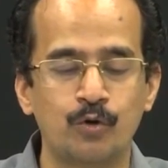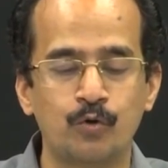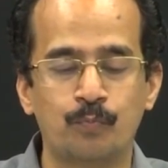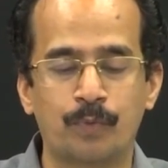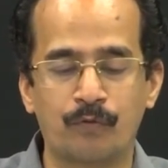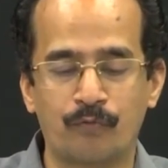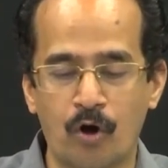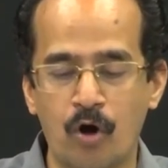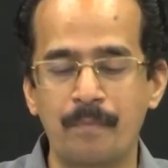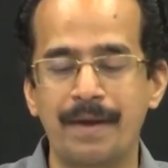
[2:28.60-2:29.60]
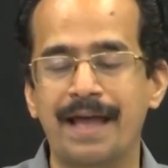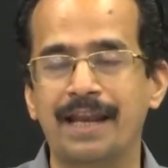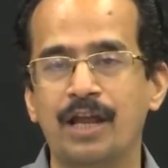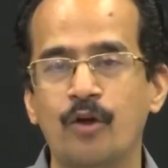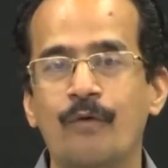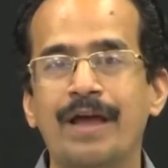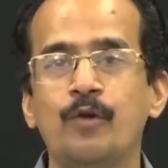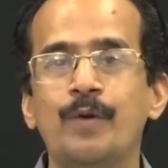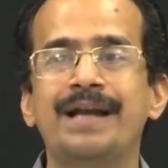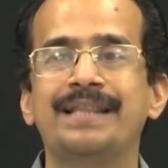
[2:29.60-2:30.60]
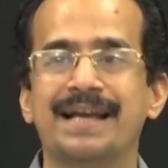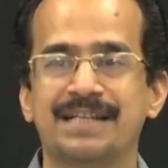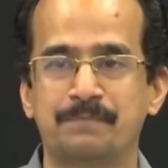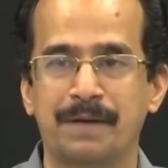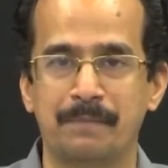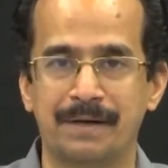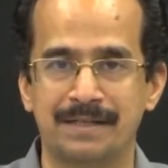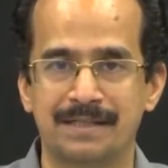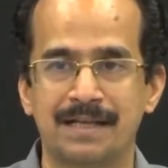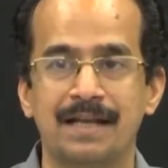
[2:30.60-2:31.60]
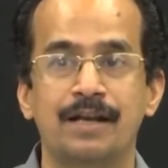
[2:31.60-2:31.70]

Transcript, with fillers: to perform and evaluate the experiments,